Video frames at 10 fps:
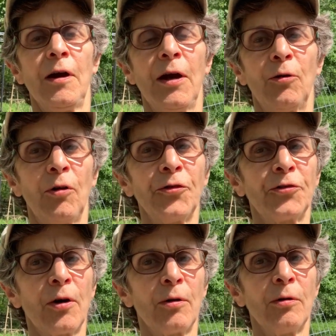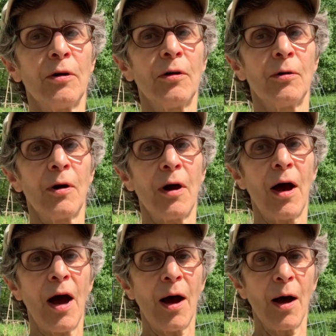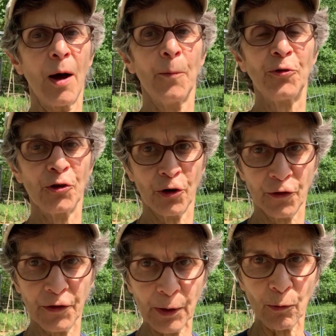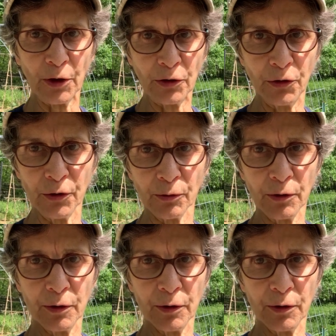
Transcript: and also observing what you do.